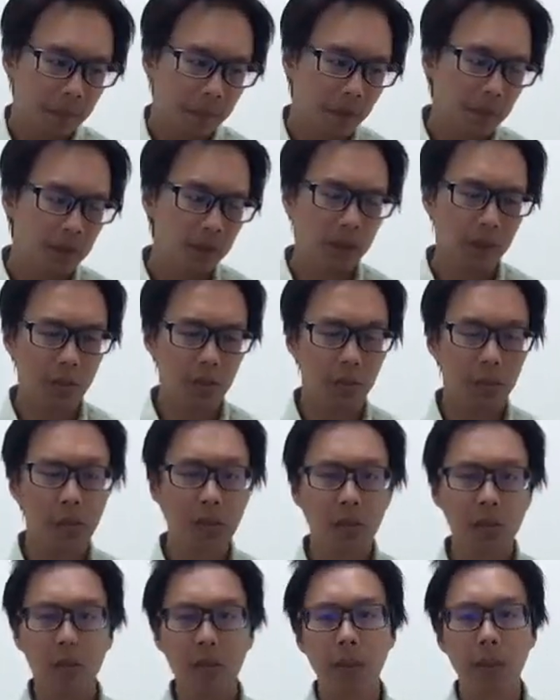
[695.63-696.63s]
So
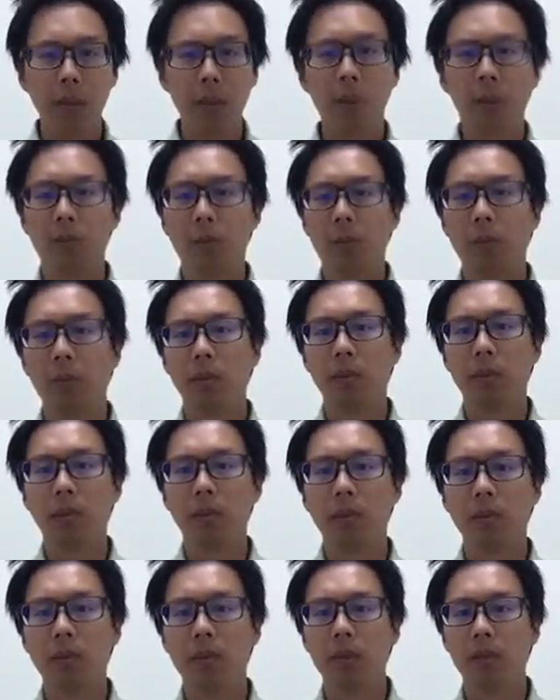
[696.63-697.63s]
Moxie, what we
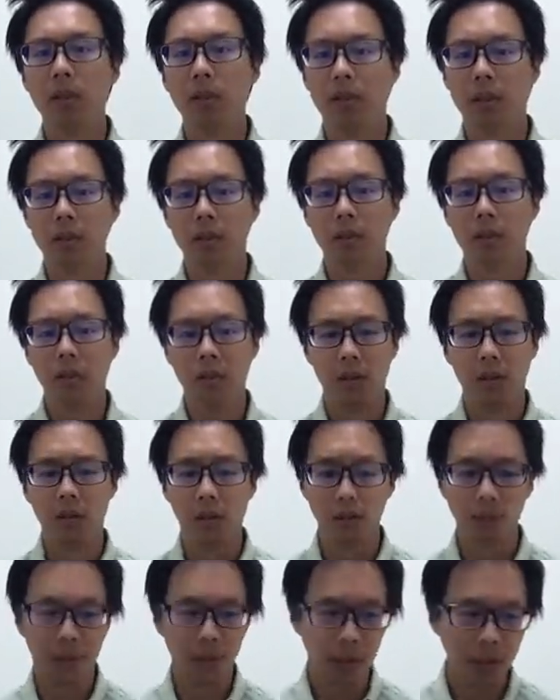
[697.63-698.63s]
use is called,
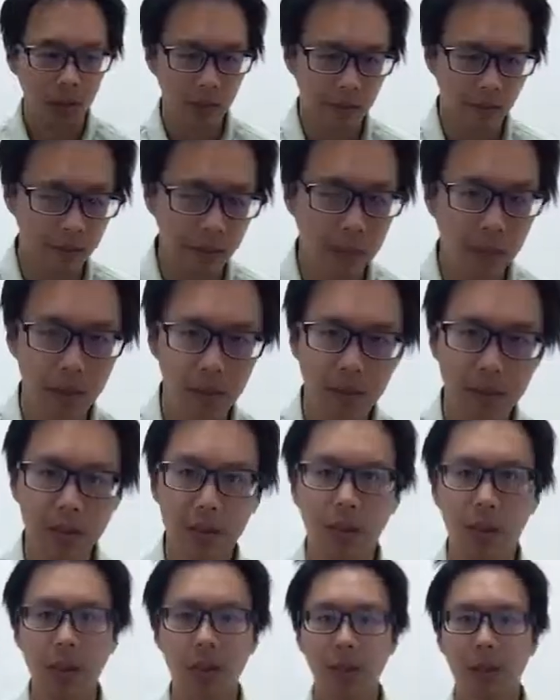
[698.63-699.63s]
we have a
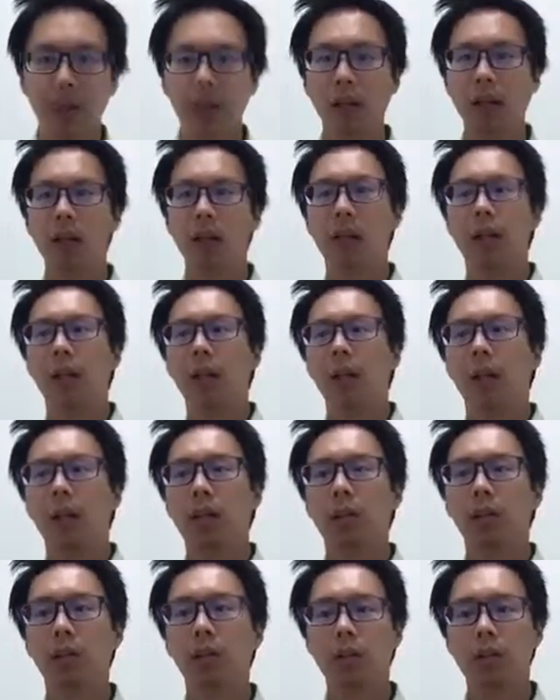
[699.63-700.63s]
moxa,
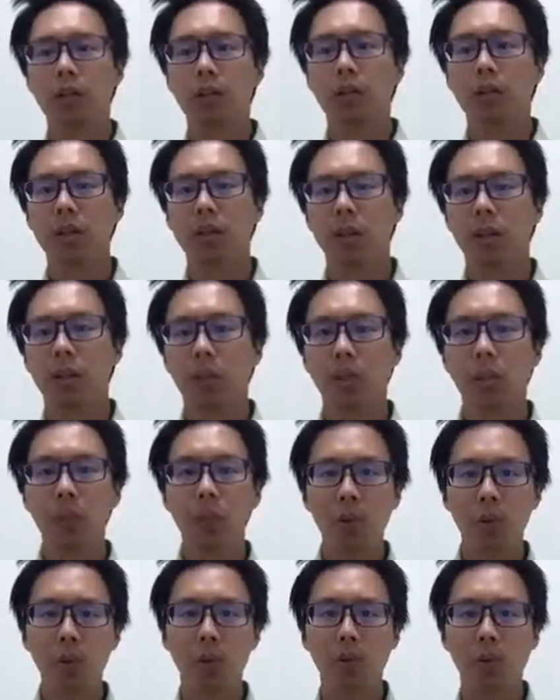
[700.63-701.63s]
which is a
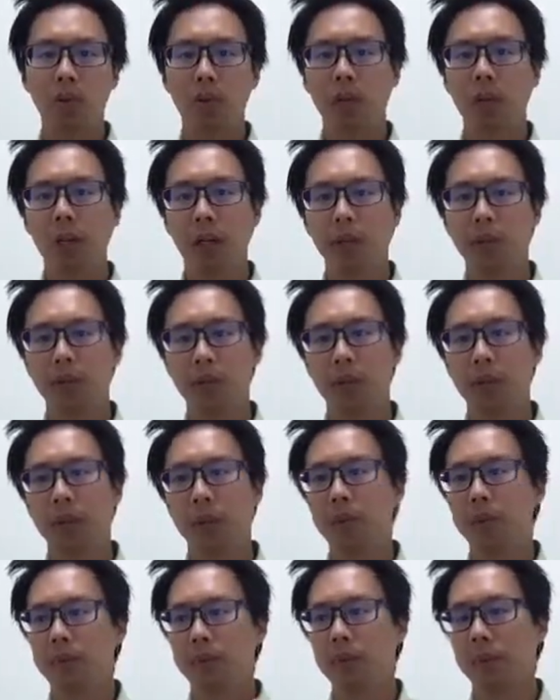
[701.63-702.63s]
wool type
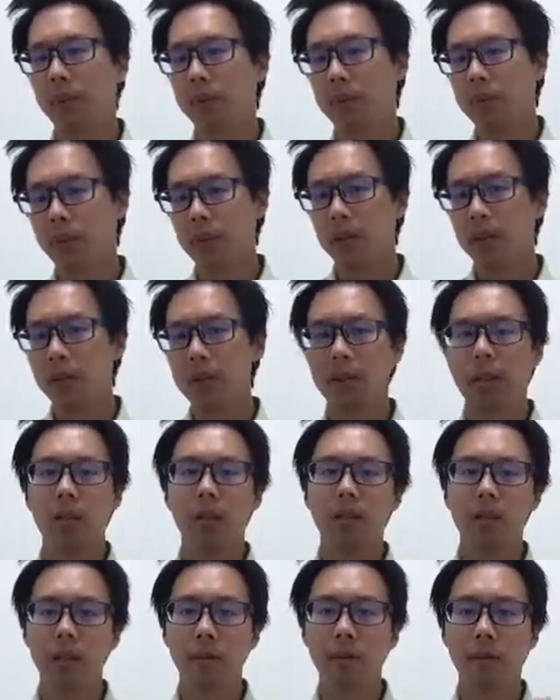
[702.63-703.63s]
of substance.
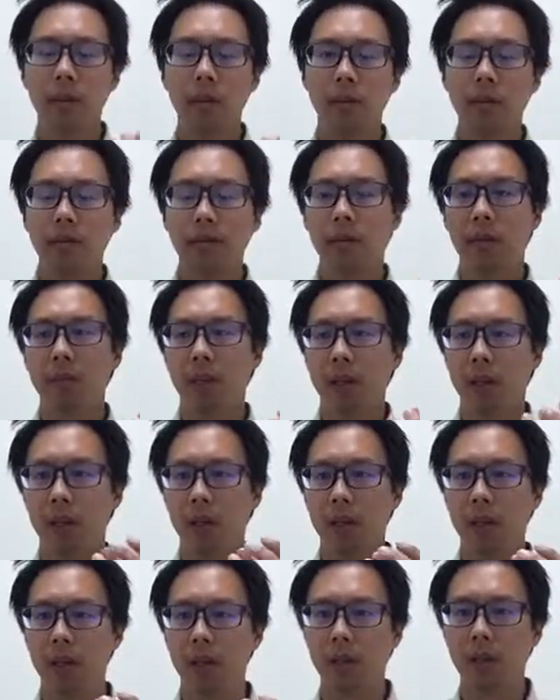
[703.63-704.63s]
It's made from
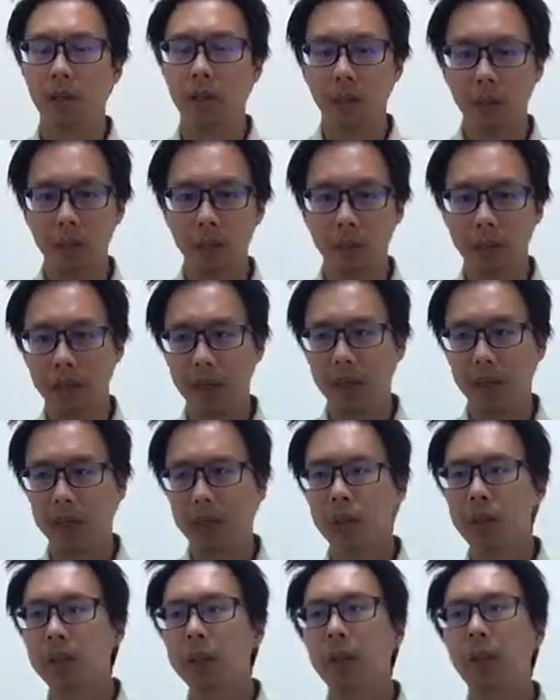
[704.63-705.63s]
an herbal
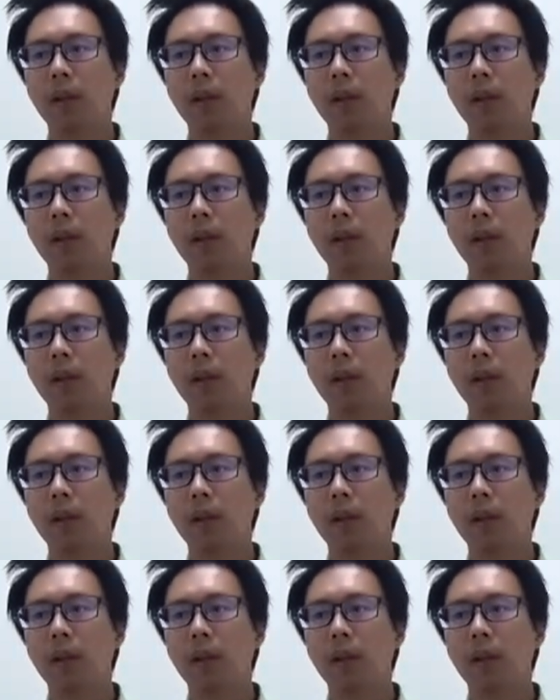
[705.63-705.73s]
medicine.